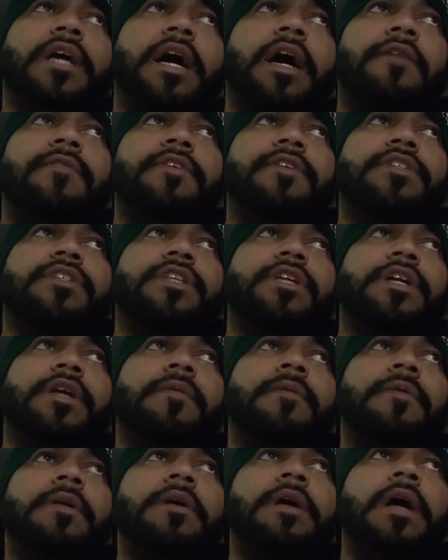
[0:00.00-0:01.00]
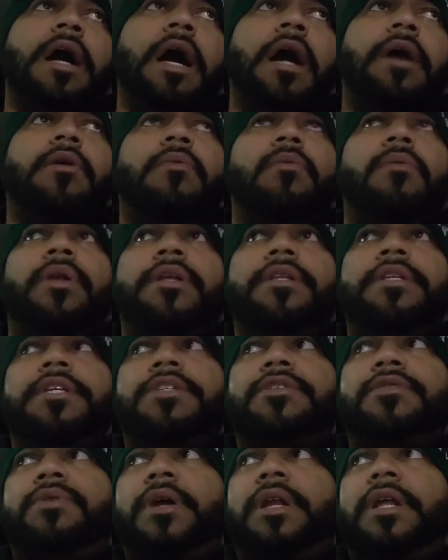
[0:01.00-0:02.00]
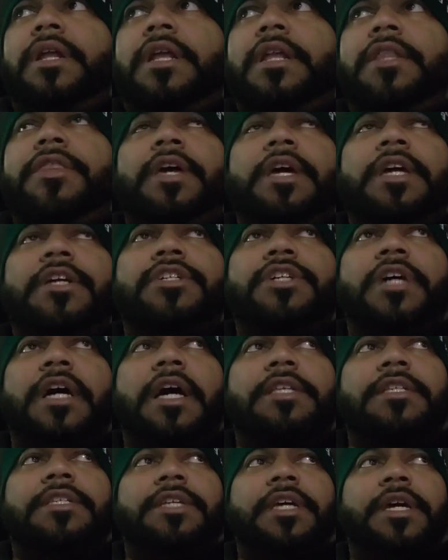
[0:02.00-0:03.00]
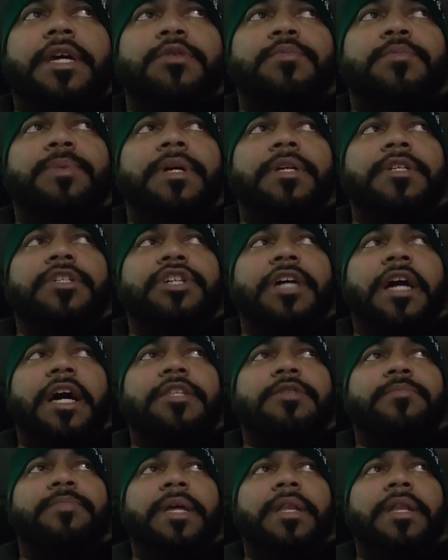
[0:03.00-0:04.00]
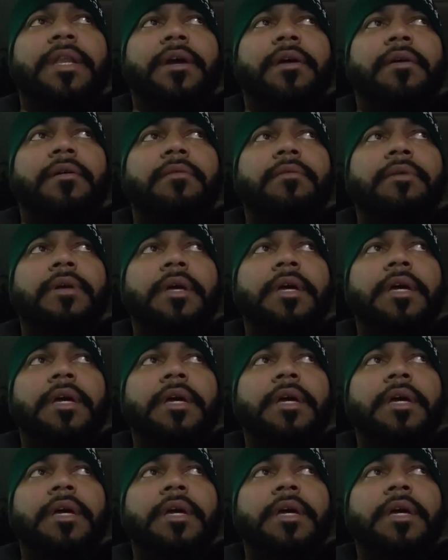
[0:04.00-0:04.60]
Obviously, I don't want to discredit anything Shawn says because Shawn's been there.